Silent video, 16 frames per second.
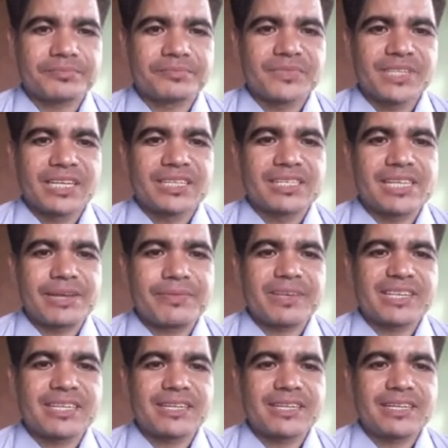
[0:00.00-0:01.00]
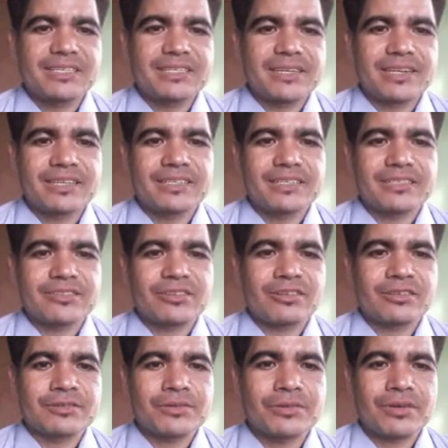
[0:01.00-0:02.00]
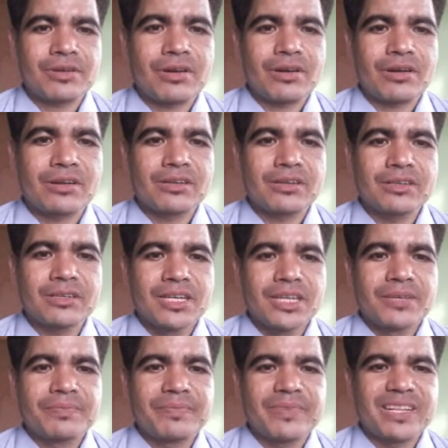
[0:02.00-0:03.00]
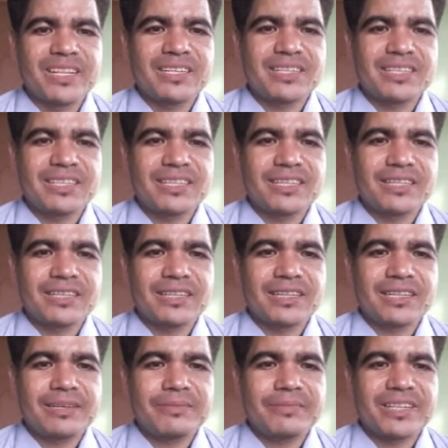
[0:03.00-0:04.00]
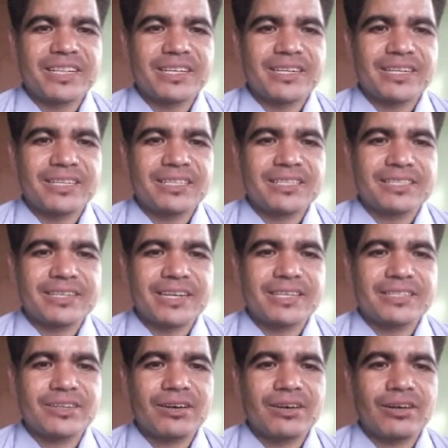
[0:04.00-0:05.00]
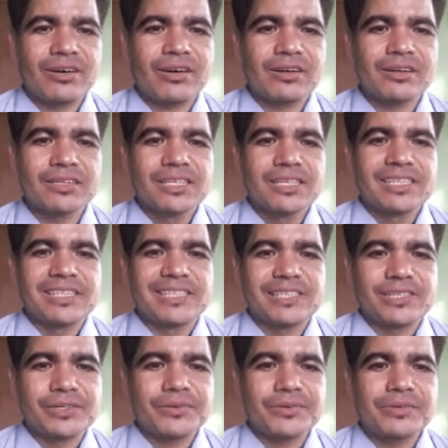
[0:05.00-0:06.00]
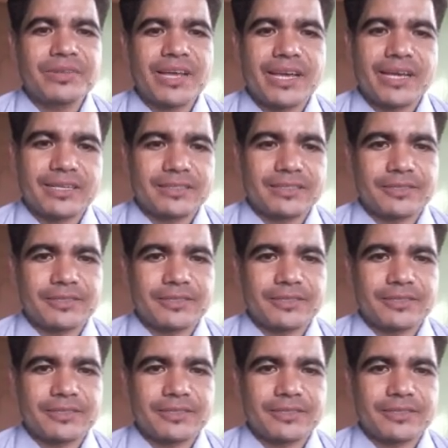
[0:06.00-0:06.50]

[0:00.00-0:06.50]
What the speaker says: Savagery Stage is also called Preliminary Stage or Stone Age.